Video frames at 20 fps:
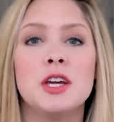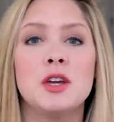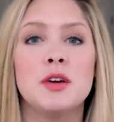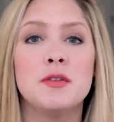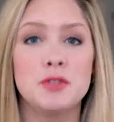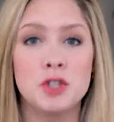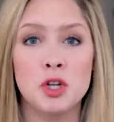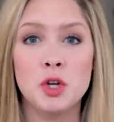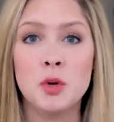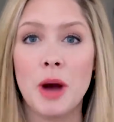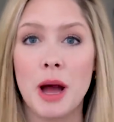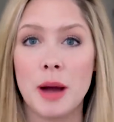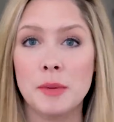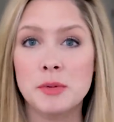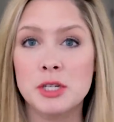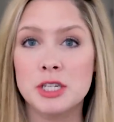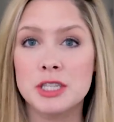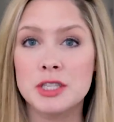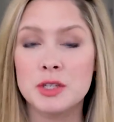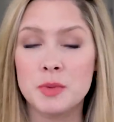You have two
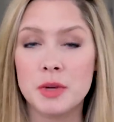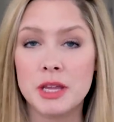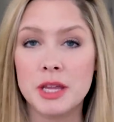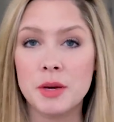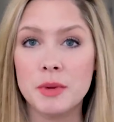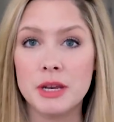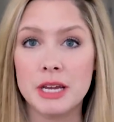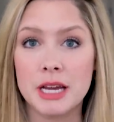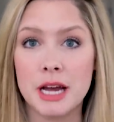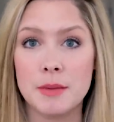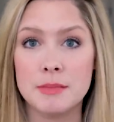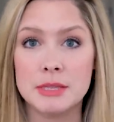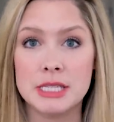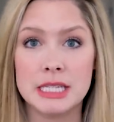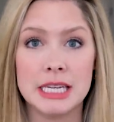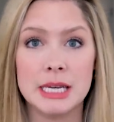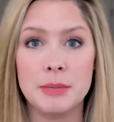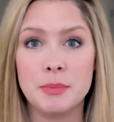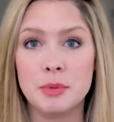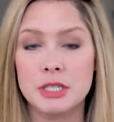options really when it comes
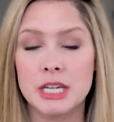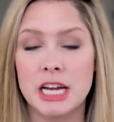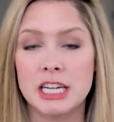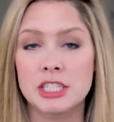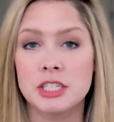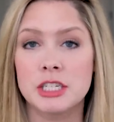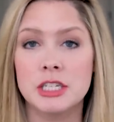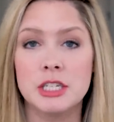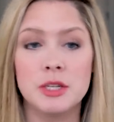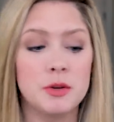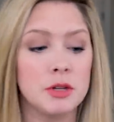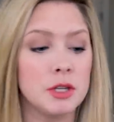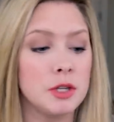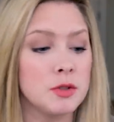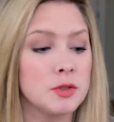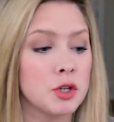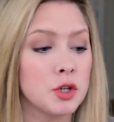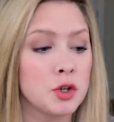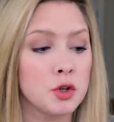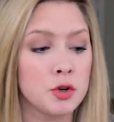to heat protection. You can
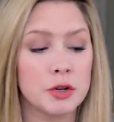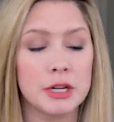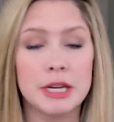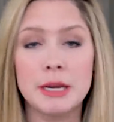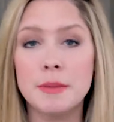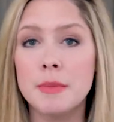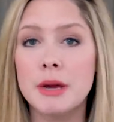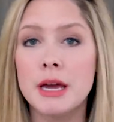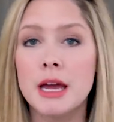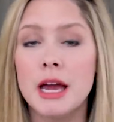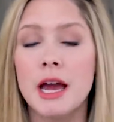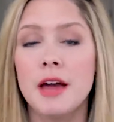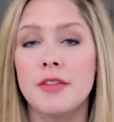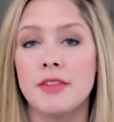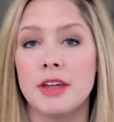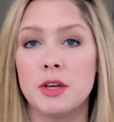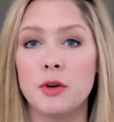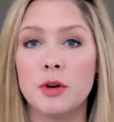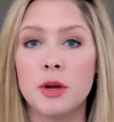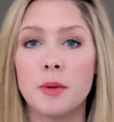use a cream
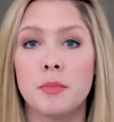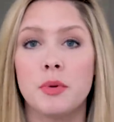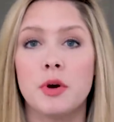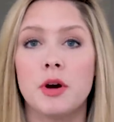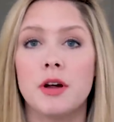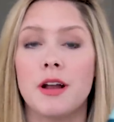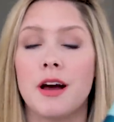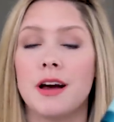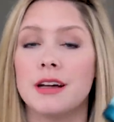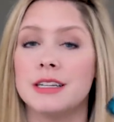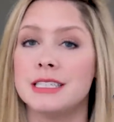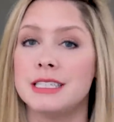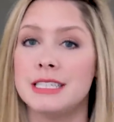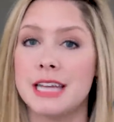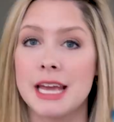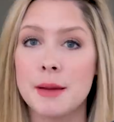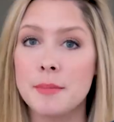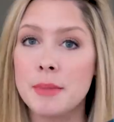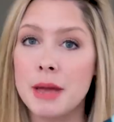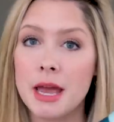that you can put on
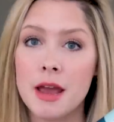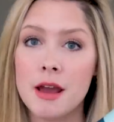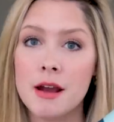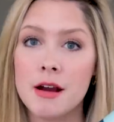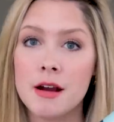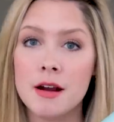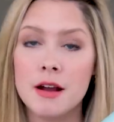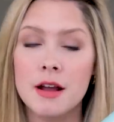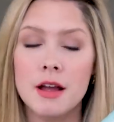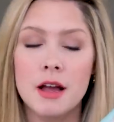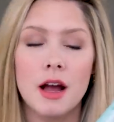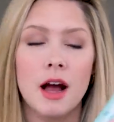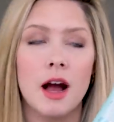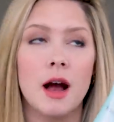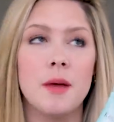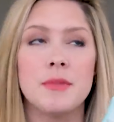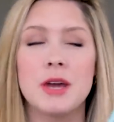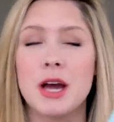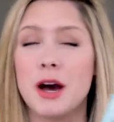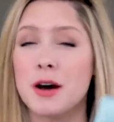damp hair.
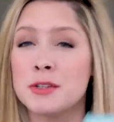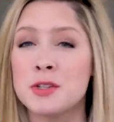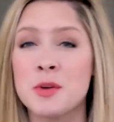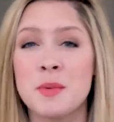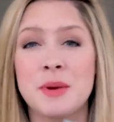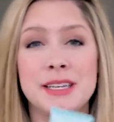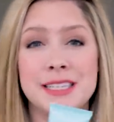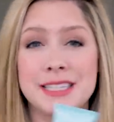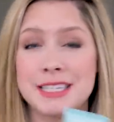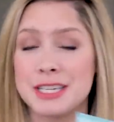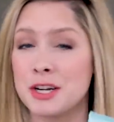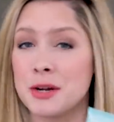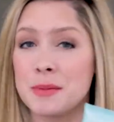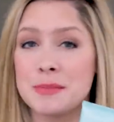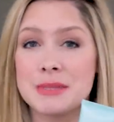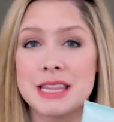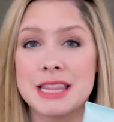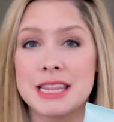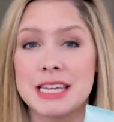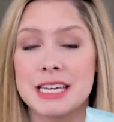Um, they also make
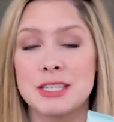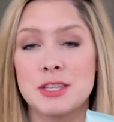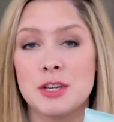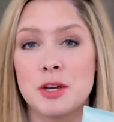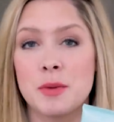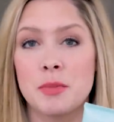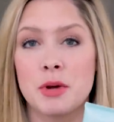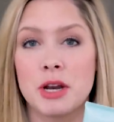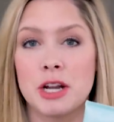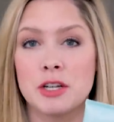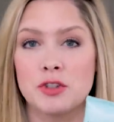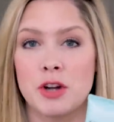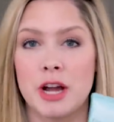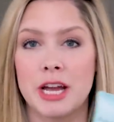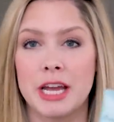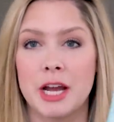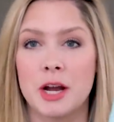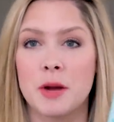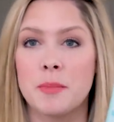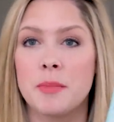serums and things you can put on dry
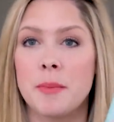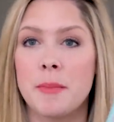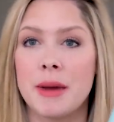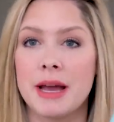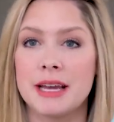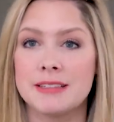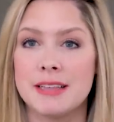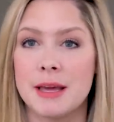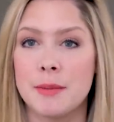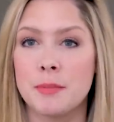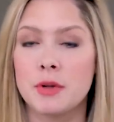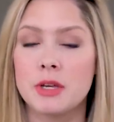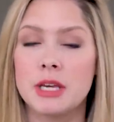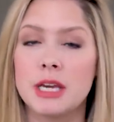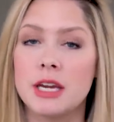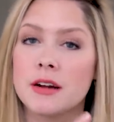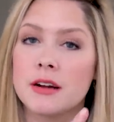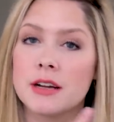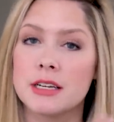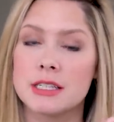hair, but my example
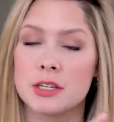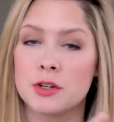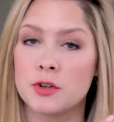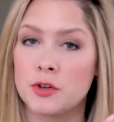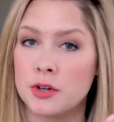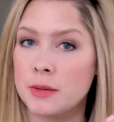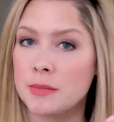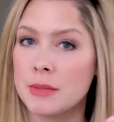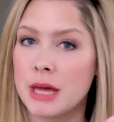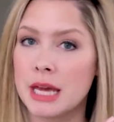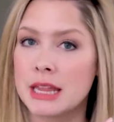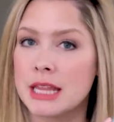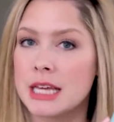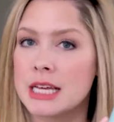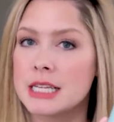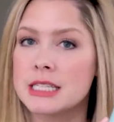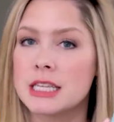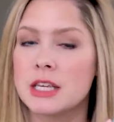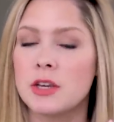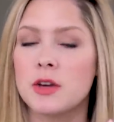here is a cream like
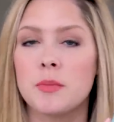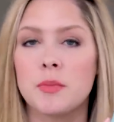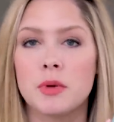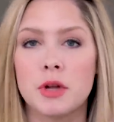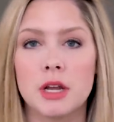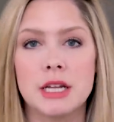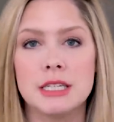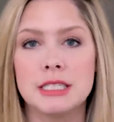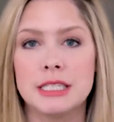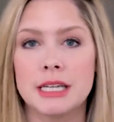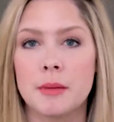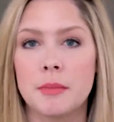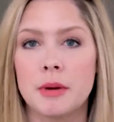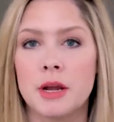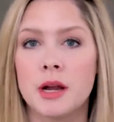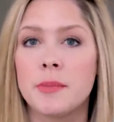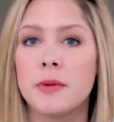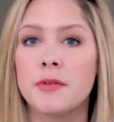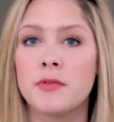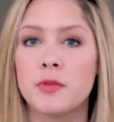this that you can put on damp
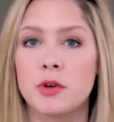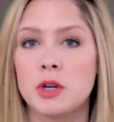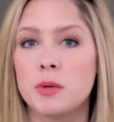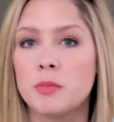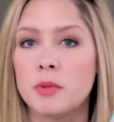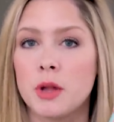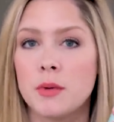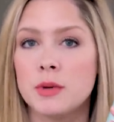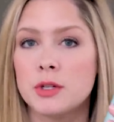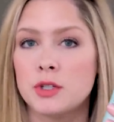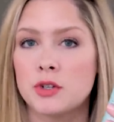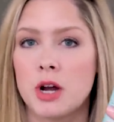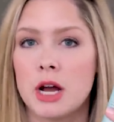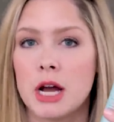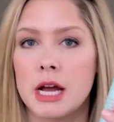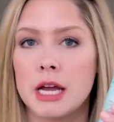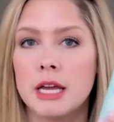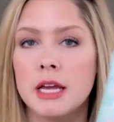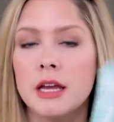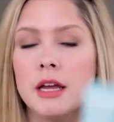hair before you blow it
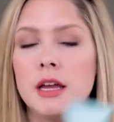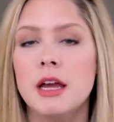dry.